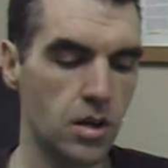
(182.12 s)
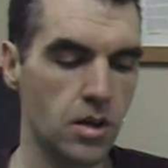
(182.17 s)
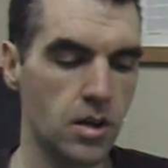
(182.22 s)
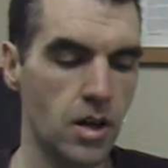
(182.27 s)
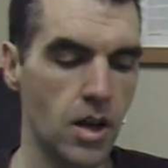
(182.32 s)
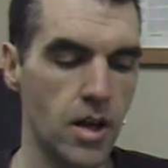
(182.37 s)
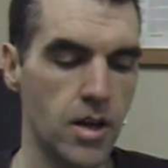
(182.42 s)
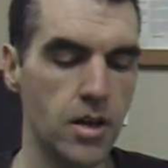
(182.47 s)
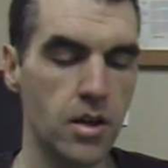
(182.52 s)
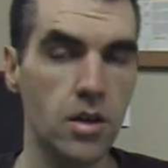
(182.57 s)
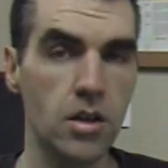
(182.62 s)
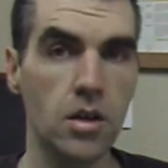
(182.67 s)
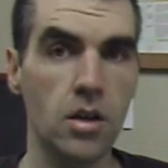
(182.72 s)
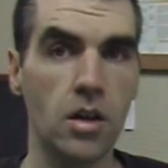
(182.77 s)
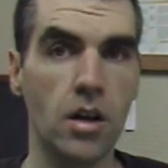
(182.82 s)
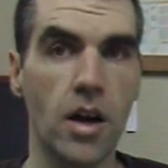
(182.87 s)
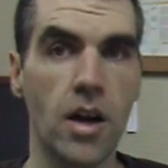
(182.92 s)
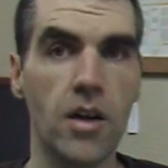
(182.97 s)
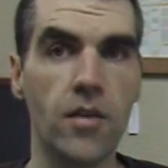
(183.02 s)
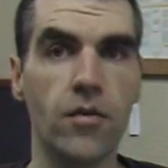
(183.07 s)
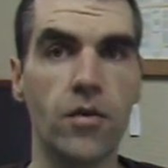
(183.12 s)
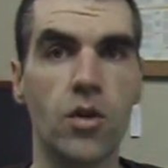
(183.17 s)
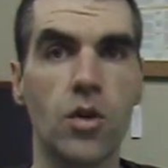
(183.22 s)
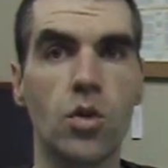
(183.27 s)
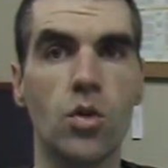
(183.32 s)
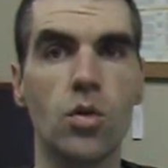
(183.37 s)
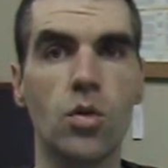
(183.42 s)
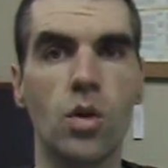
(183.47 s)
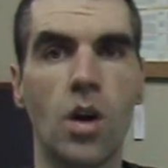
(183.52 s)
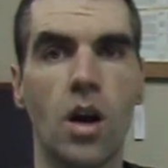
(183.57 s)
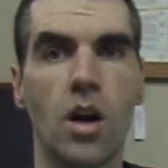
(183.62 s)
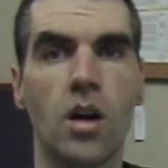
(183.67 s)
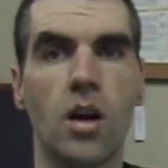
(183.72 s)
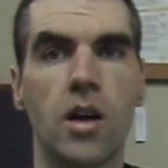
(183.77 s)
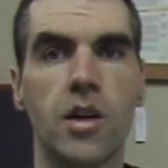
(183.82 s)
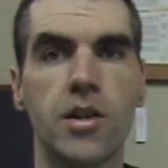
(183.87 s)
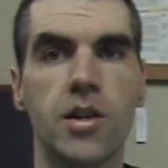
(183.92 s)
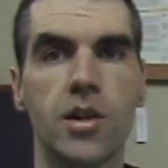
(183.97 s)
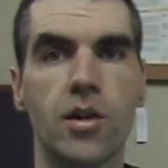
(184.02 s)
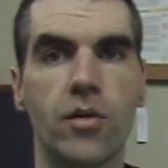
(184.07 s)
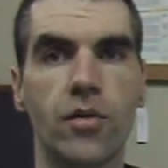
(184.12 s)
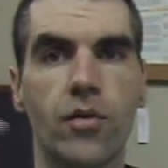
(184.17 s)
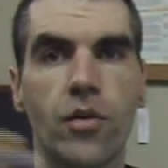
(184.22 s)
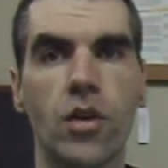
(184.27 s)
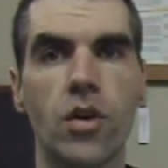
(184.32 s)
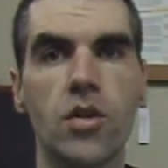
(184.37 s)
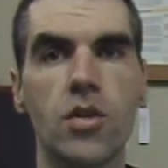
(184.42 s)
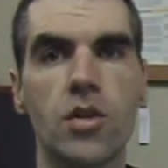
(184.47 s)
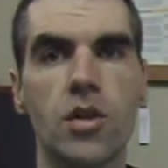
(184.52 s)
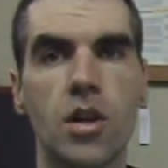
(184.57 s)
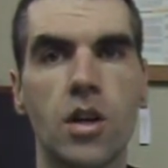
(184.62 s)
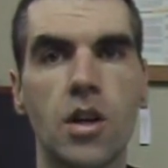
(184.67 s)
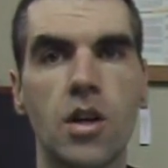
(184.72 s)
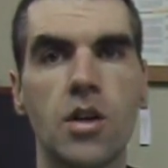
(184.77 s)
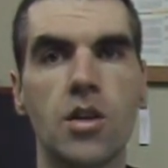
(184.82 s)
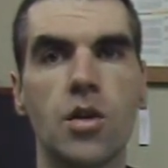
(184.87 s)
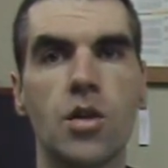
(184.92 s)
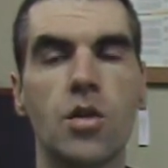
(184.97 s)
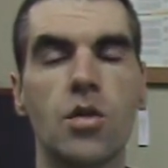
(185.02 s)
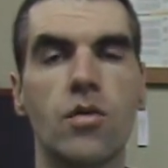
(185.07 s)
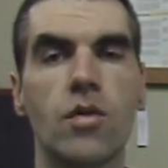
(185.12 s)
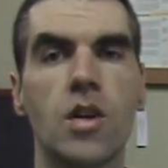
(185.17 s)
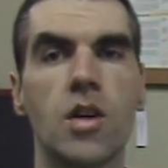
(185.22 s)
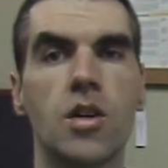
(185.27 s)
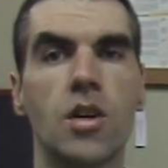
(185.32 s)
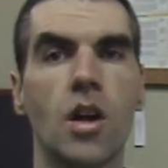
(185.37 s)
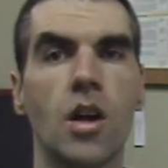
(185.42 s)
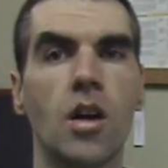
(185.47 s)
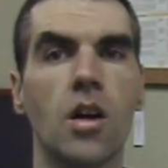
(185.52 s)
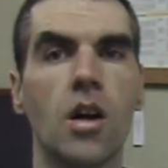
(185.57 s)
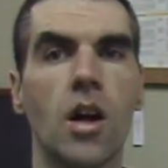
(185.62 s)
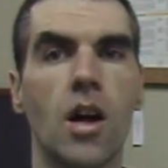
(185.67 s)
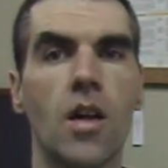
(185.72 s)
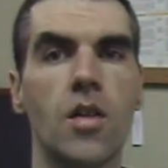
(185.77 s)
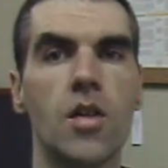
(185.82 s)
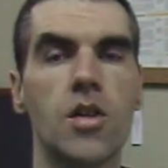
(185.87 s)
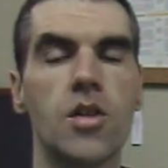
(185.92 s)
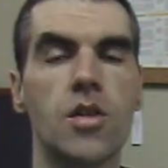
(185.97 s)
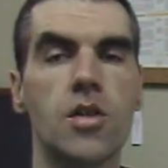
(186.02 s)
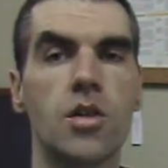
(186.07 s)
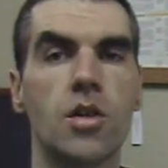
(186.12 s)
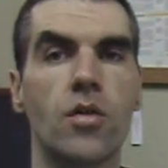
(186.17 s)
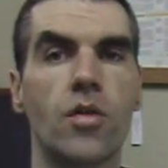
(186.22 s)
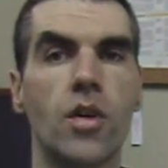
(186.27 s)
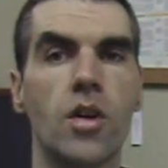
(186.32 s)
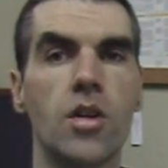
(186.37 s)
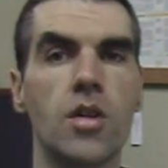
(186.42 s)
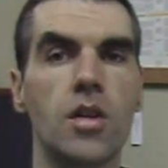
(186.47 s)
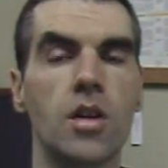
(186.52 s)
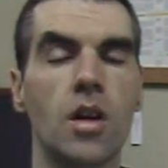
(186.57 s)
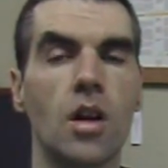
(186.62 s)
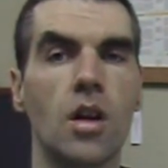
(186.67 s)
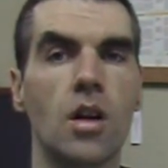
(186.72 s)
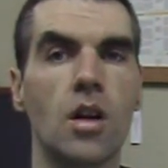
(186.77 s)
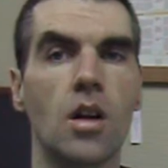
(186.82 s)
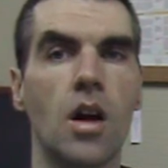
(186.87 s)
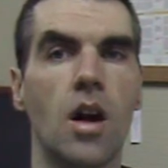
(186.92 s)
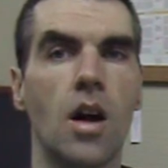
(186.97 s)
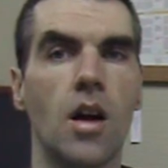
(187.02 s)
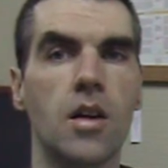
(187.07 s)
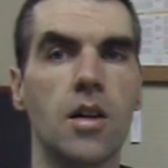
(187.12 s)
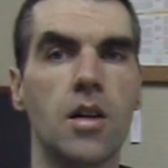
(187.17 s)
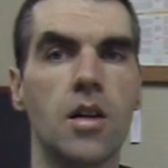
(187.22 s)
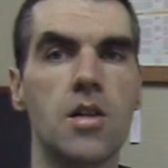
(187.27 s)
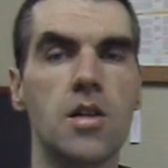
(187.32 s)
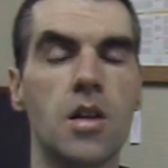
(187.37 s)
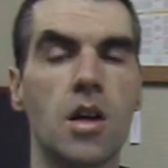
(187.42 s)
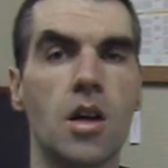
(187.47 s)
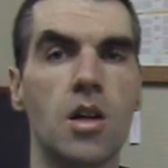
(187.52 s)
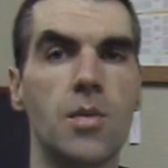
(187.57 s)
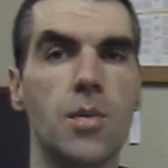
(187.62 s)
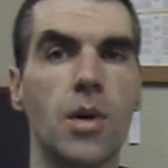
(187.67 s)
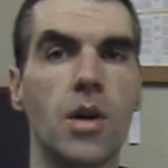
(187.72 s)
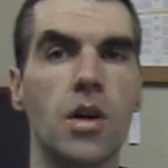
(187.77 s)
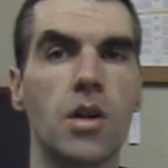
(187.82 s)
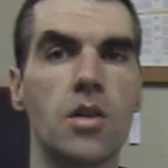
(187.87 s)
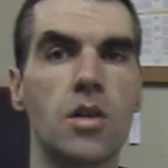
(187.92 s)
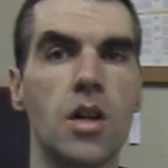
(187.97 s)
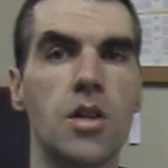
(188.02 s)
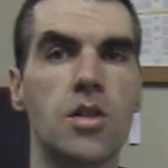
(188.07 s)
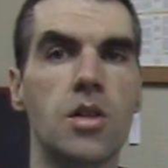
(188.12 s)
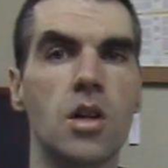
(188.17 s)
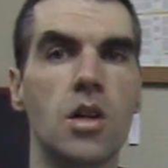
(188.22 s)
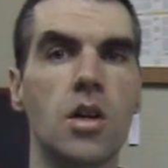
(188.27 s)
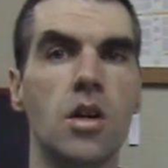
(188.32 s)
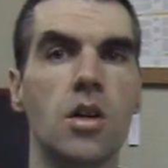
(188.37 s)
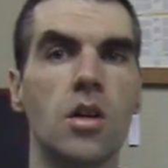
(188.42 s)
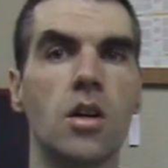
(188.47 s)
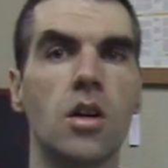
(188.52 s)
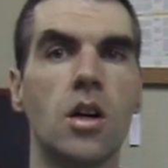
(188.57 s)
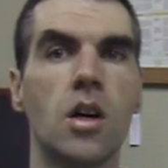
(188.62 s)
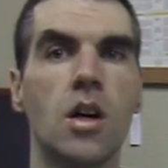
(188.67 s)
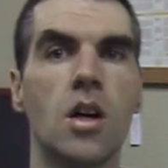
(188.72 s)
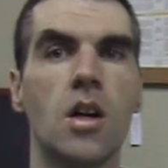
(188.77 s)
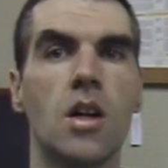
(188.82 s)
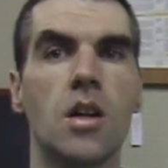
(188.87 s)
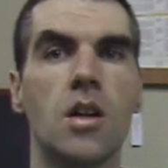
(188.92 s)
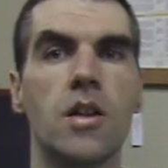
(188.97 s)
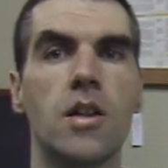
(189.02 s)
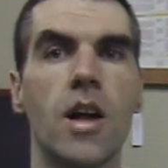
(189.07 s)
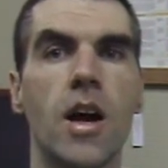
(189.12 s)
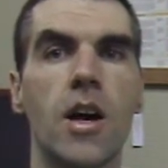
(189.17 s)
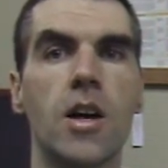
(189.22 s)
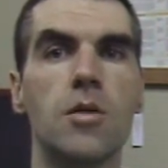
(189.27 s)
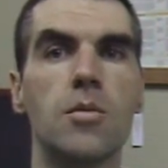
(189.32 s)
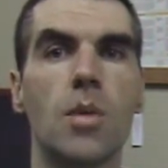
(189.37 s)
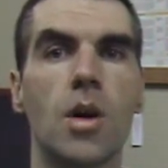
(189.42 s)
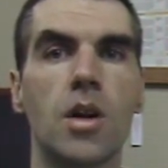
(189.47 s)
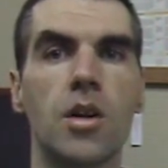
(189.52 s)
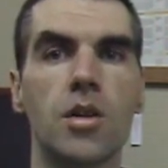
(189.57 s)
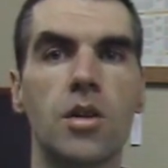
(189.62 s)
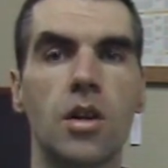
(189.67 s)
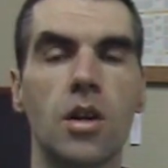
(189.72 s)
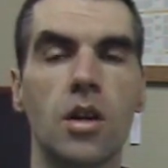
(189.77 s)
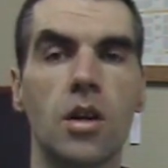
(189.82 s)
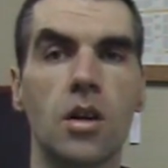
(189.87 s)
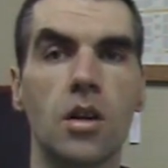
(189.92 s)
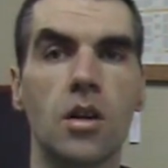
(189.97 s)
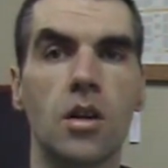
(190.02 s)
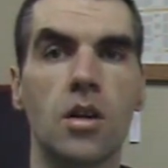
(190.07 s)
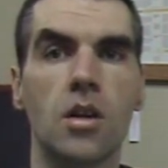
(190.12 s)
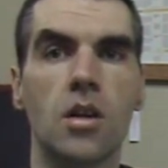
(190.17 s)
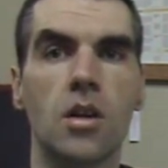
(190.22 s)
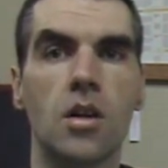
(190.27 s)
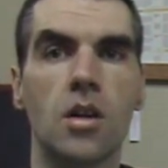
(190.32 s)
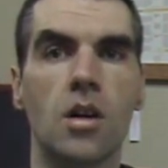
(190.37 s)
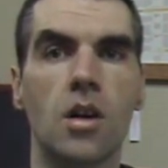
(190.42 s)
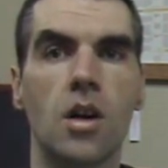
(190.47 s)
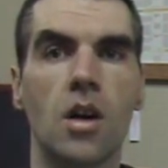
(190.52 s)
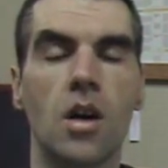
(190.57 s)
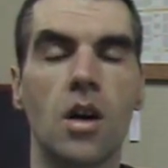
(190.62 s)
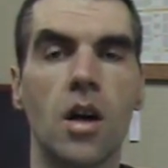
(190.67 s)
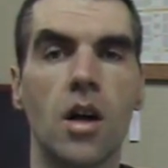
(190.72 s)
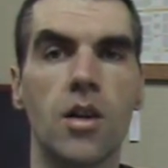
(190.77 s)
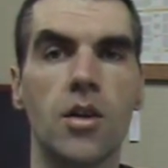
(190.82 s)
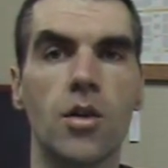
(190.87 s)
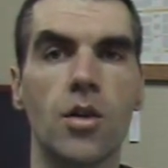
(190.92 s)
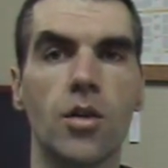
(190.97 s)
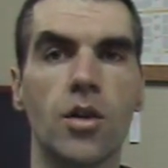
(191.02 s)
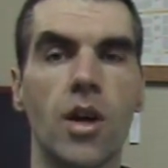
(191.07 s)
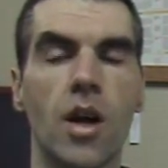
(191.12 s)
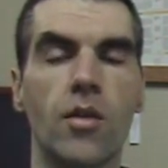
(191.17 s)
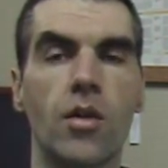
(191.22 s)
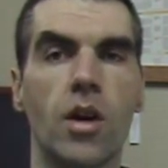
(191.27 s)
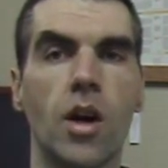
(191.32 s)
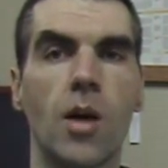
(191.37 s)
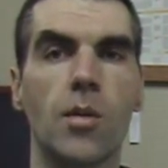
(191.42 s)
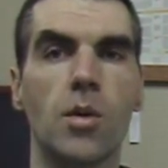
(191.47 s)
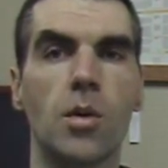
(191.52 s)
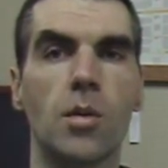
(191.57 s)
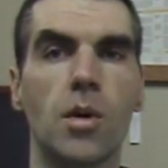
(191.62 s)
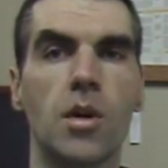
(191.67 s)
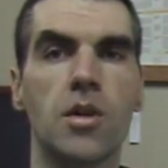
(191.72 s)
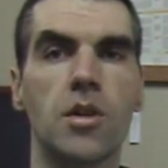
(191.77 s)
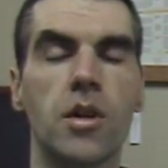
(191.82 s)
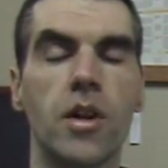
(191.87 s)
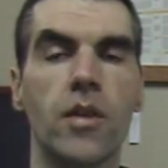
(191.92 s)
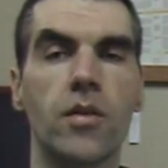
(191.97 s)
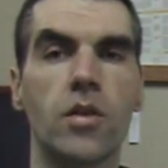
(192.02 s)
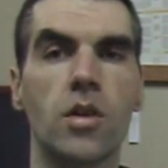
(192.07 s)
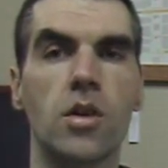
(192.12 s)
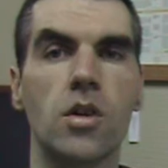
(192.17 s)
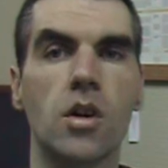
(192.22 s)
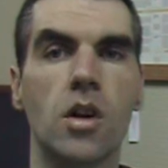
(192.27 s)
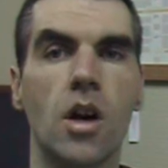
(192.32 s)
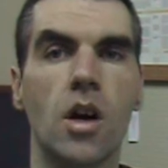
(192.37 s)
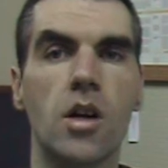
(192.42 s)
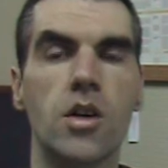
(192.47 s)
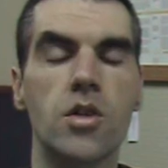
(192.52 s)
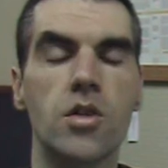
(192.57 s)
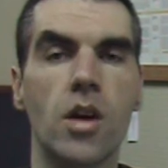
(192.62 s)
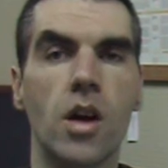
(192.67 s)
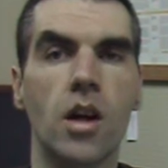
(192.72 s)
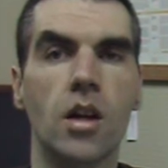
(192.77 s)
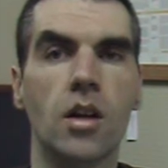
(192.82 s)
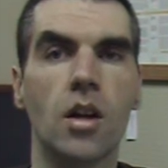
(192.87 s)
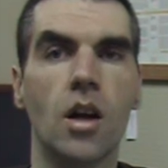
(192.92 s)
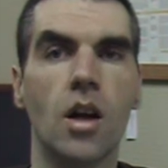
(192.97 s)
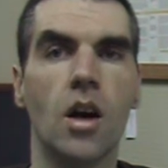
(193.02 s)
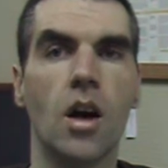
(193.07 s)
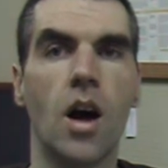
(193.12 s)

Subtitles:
letter, if you are on your first E2 visa and this is your first teaching experience, let's say you're 9 months in and you only have a couple of months left in your contract,